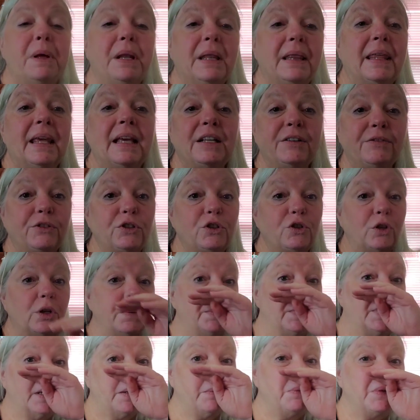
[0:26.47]
But thanks for
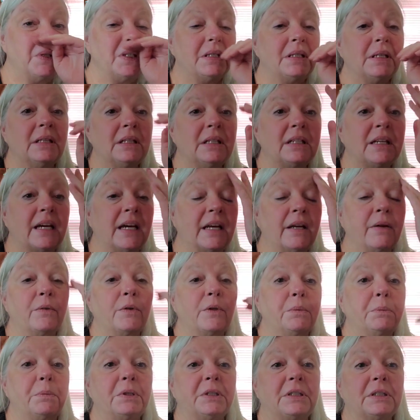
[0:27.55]
joining me. I'm just in the dining
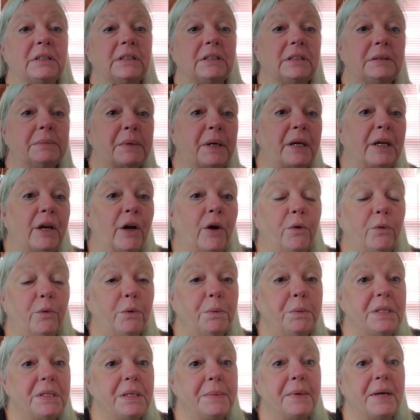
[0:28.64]
room because my yarn
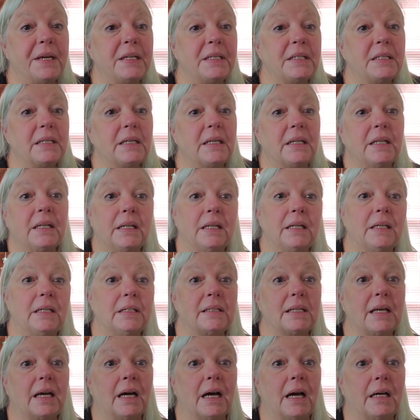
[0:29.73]
room is a mess and
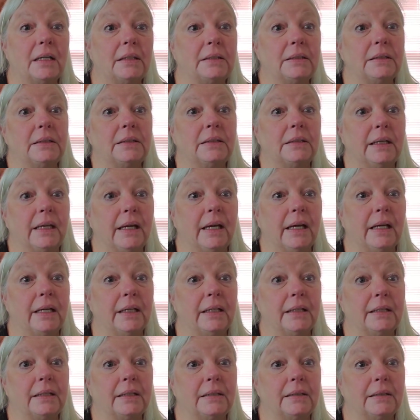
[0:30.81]
it's hot and the
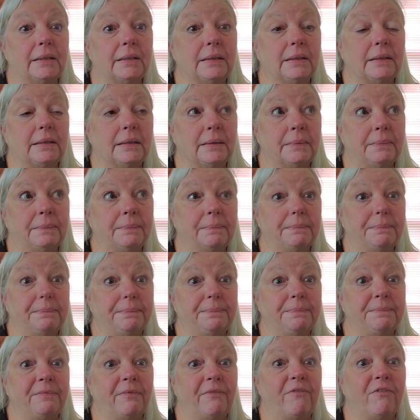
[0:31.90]
attic is
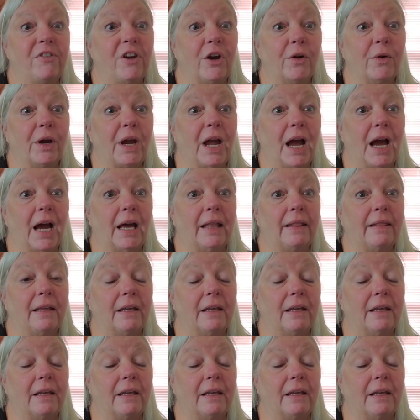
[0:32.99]
very hot.